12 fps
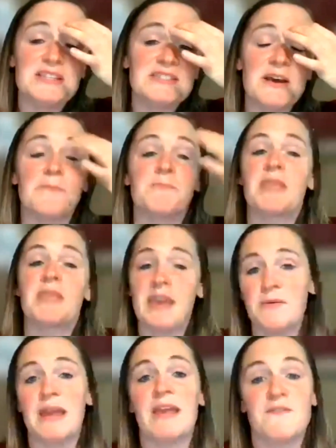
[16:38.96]
So,
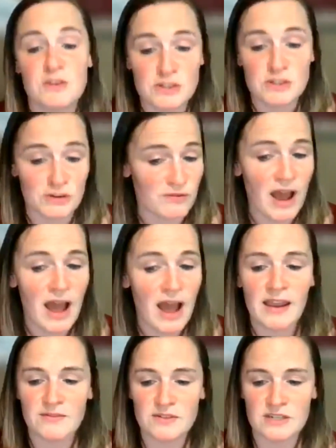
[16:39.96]
anyway, if you
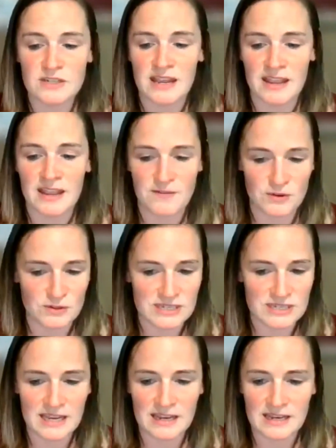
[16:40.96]
survived, if you
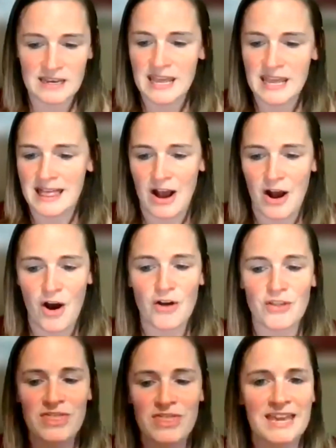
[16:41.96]
did
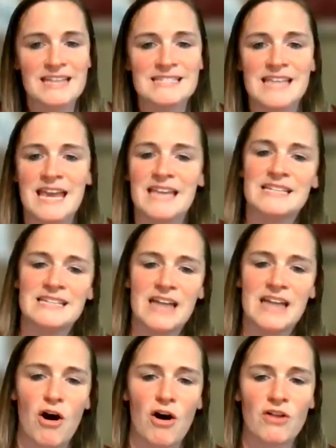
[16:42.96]
all the things, handed
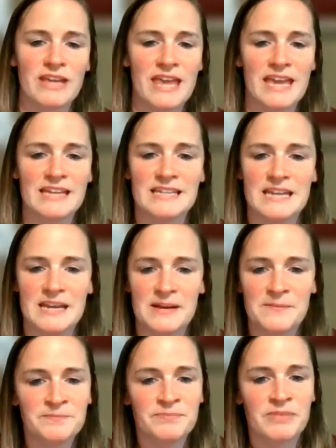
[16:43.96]
out all the candy.
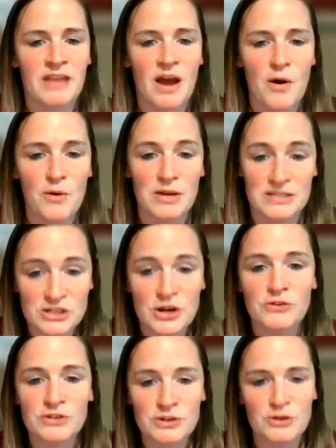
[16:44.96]
Oh, it
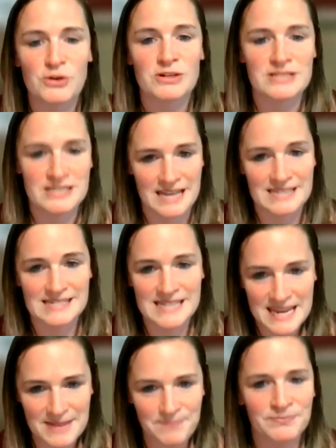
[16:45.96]
snowed New York today.
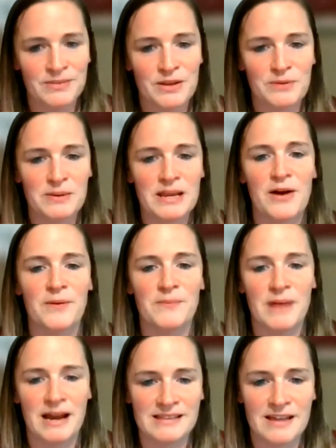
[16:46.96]
See, there we go.
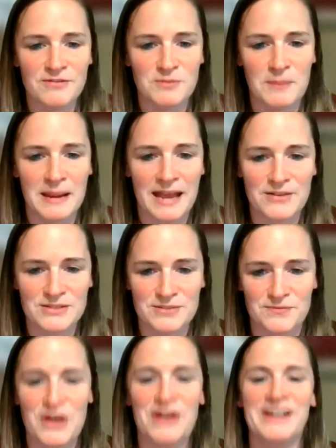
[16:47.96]
I left my house
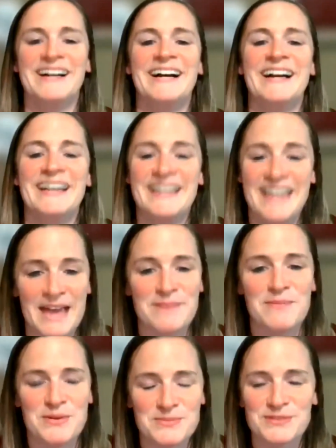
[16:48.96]
and
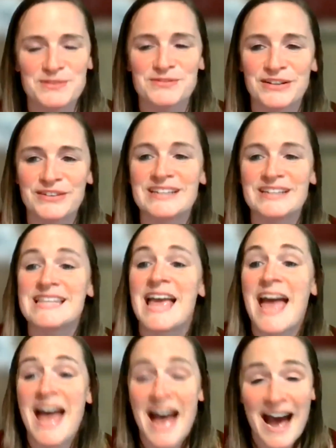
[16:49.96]
came home to Flurry.
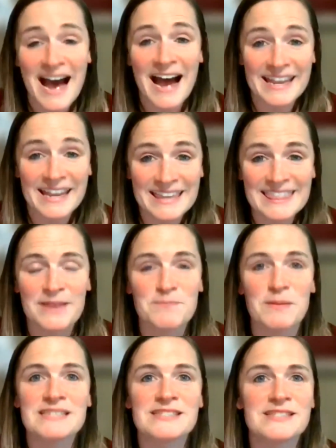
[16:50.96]
I get that.
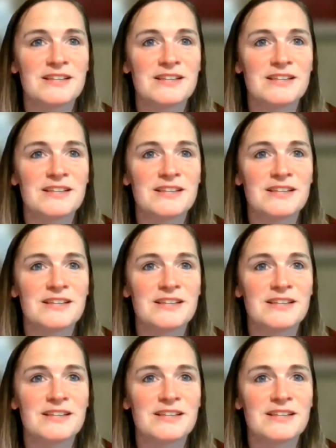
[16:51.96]
My